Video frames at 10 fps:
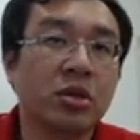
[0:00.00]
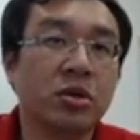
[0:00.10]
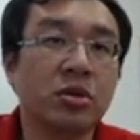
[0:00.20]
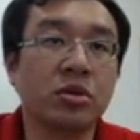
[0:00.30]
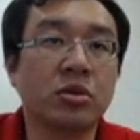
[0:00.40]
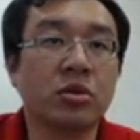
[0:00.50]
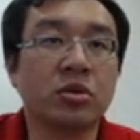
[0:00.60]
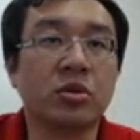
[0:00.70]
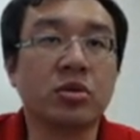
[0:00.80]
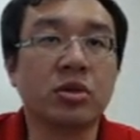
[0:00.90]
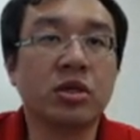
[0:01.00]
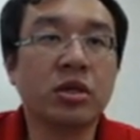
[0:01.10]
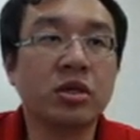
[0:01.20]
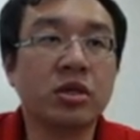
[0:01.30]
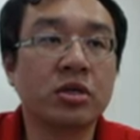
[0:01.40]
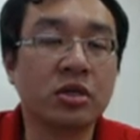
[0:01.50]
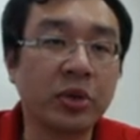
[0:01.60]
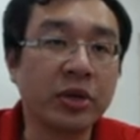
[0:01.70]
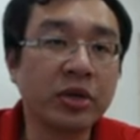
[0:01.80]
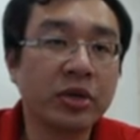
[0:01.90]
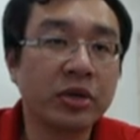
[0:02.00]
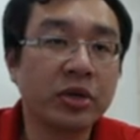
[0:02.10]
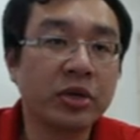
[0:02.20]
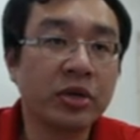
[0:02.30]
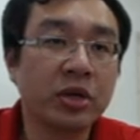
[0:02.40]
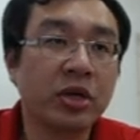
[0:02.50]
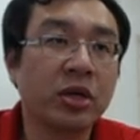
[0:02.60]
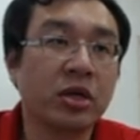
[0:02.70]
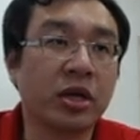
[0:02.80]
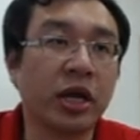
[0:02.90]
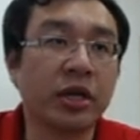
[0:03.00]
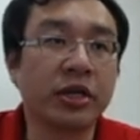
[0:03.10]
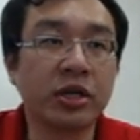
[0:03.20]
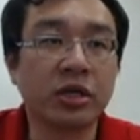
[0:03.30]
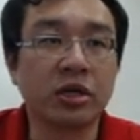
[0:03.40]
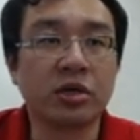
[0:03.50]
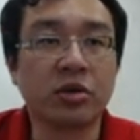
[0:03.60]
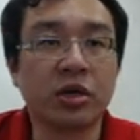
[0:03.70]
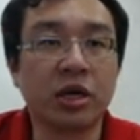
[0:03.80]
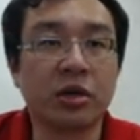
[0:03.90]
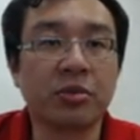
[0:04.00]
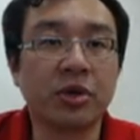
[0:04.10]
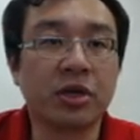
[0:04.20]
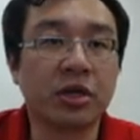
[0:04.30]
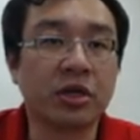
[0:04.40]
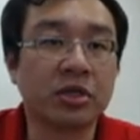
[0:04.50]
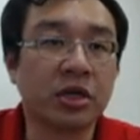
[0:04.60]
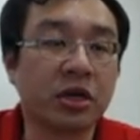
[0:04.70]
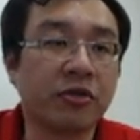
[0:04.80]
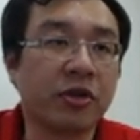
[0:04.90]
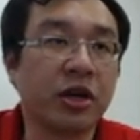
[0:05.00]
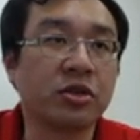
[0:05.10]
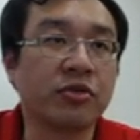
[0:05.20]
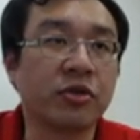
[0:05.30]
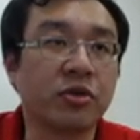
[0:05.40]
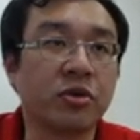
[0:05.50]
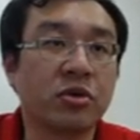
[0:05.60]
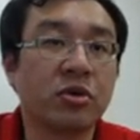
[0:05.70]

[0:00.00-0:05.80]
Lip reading: rook to e7, then here you can play a sacrifice of the rook.